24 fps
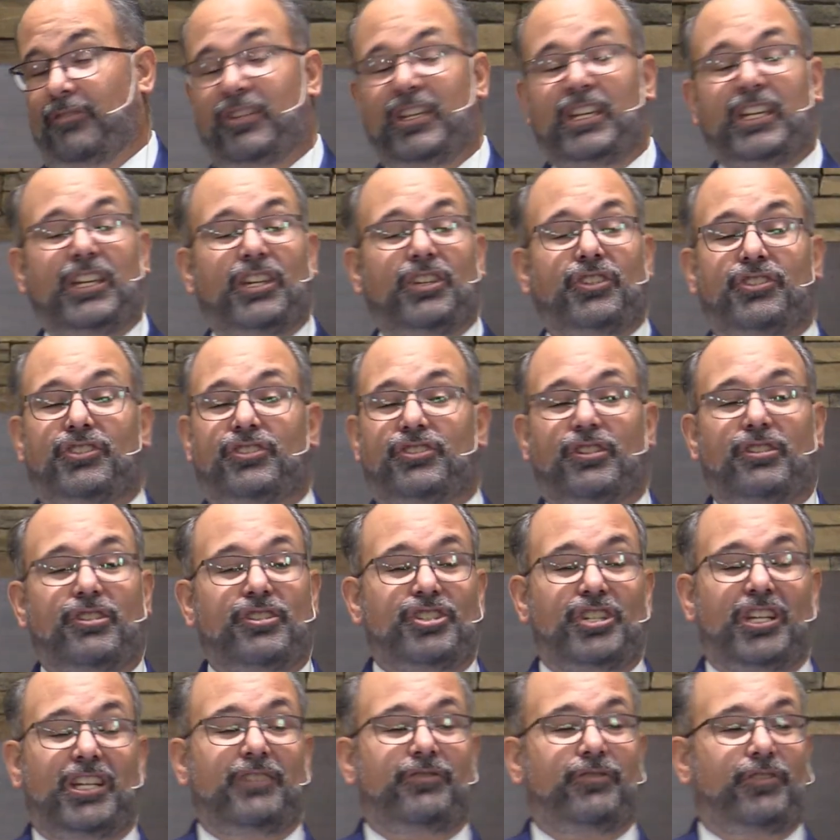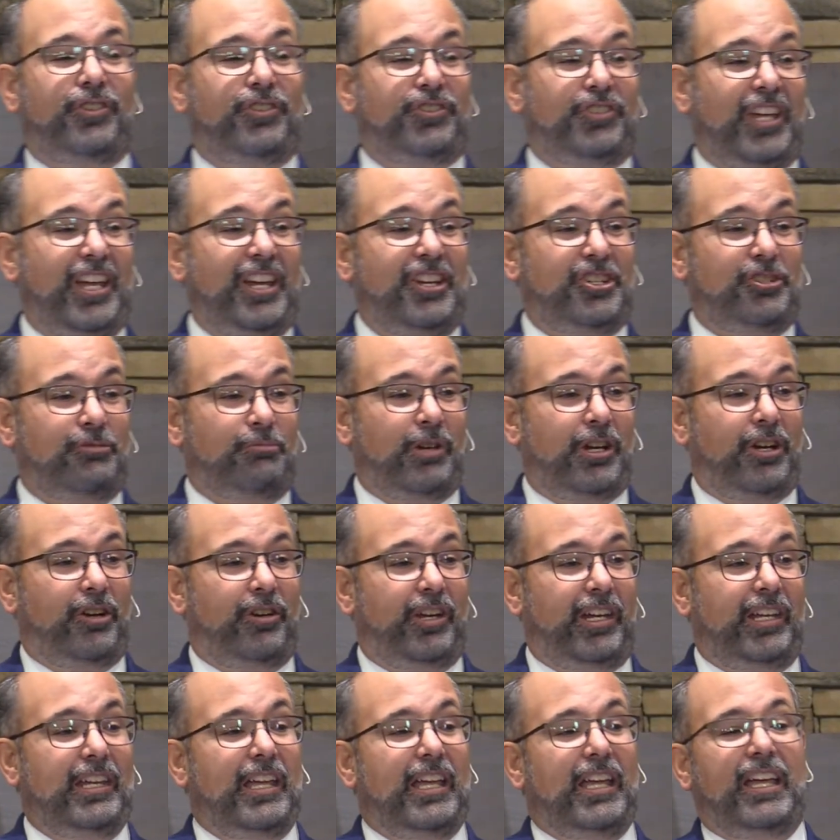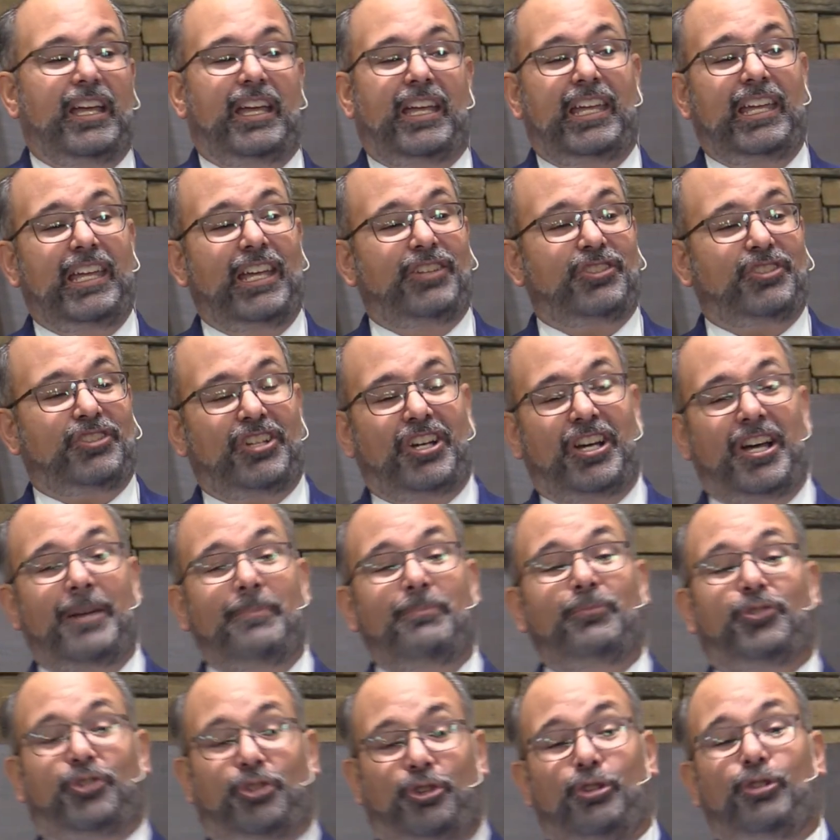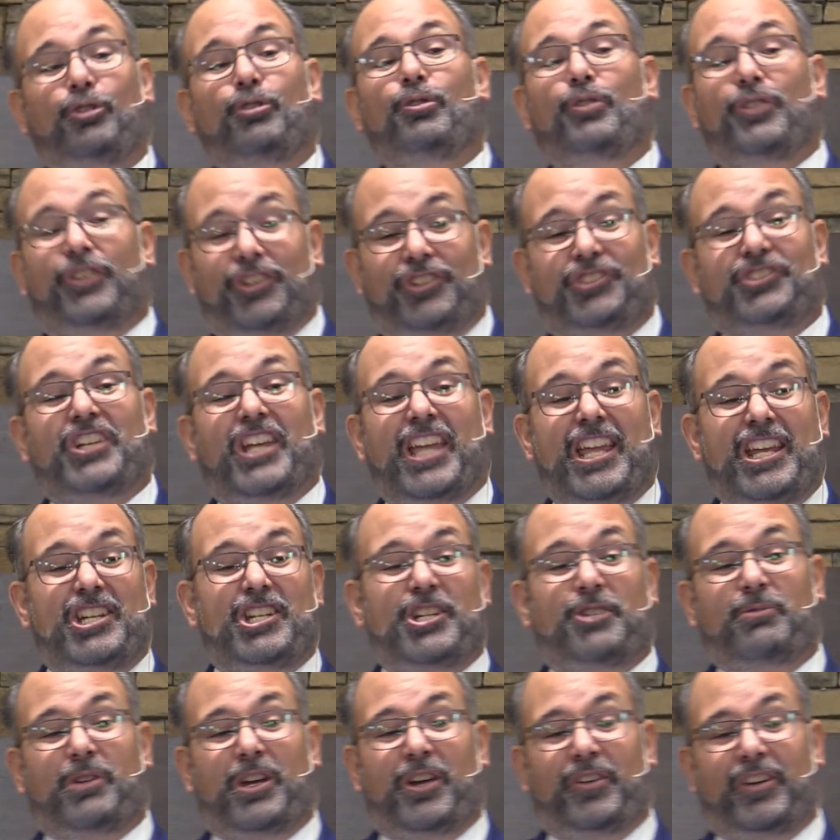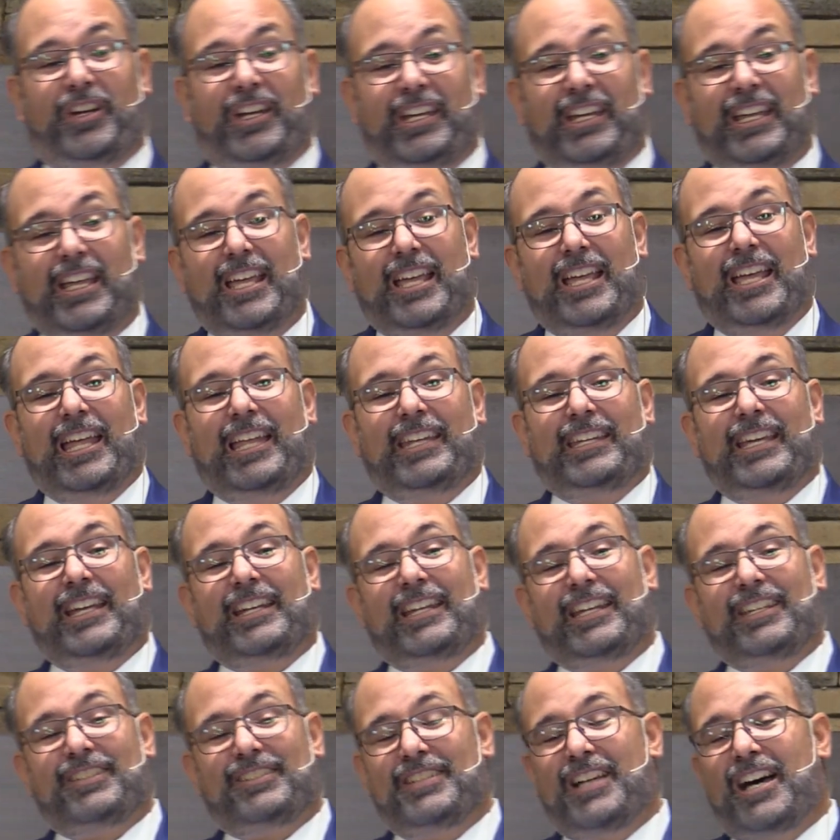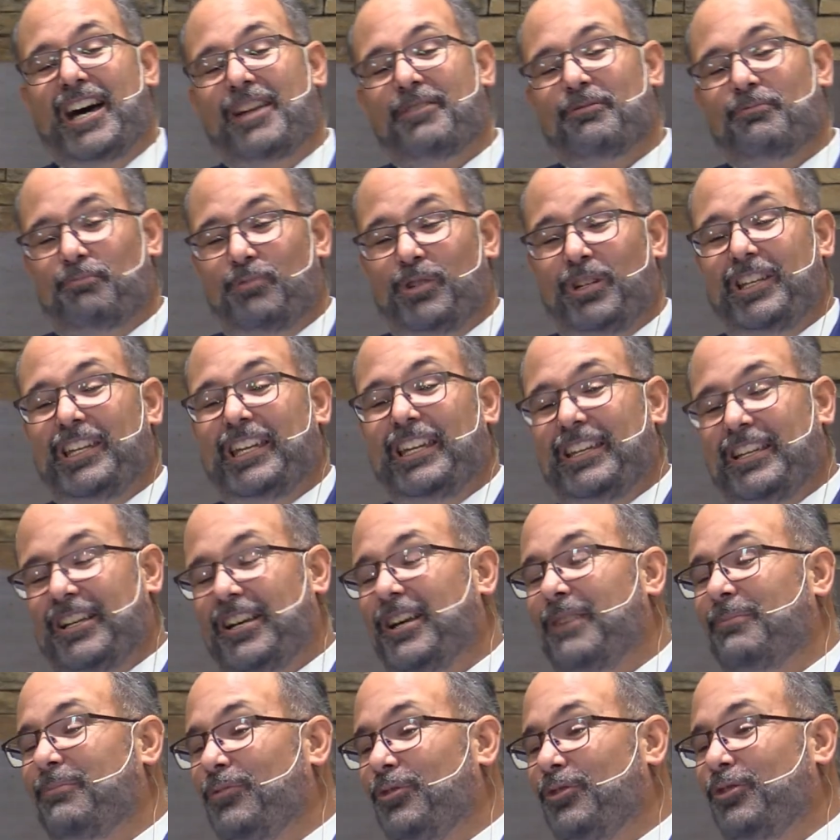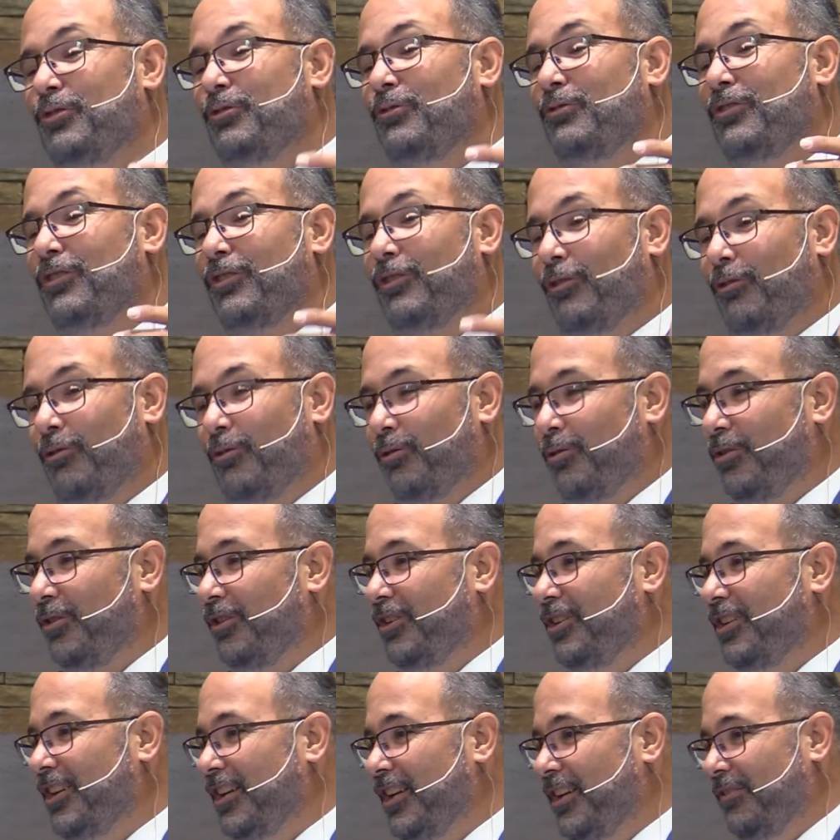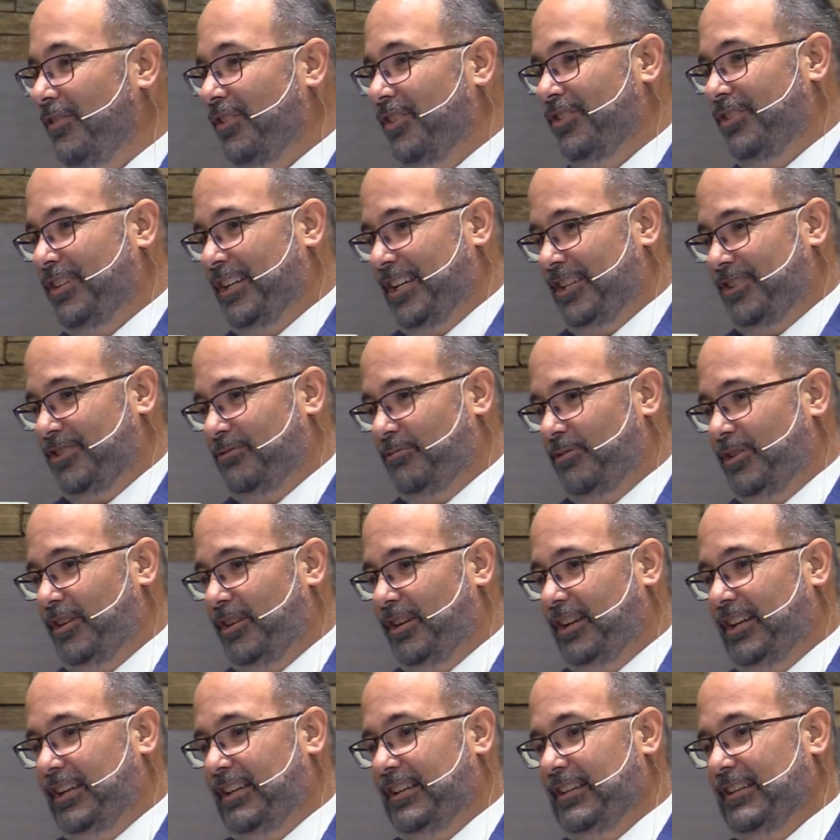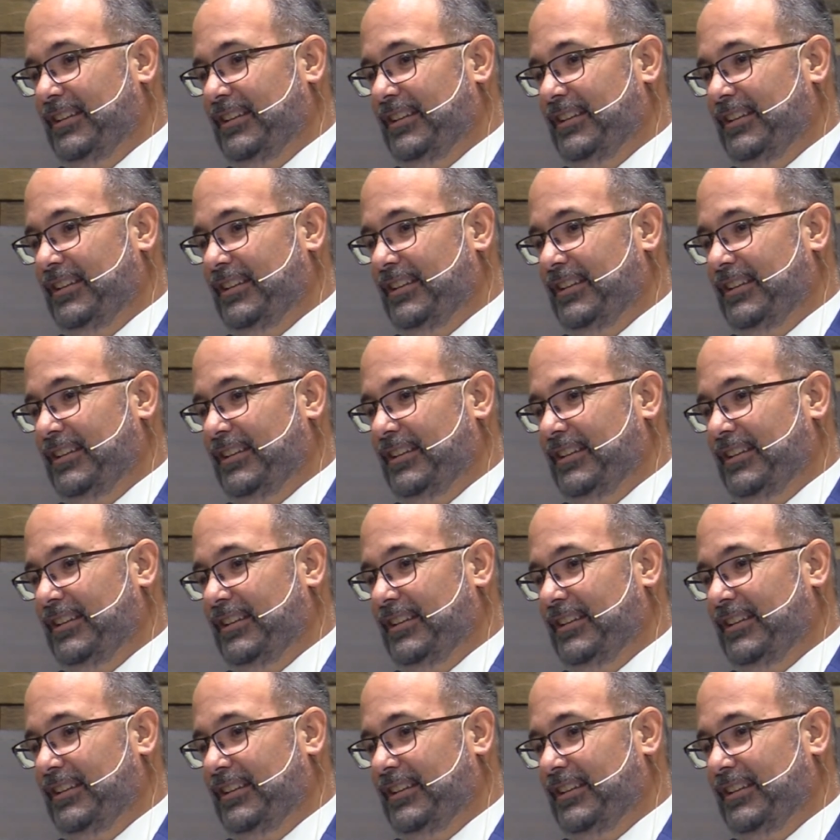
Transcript: He is searching for sanctuary. He has come to the sanctuary, and yet he's not really come to the Lord of the sanctuary.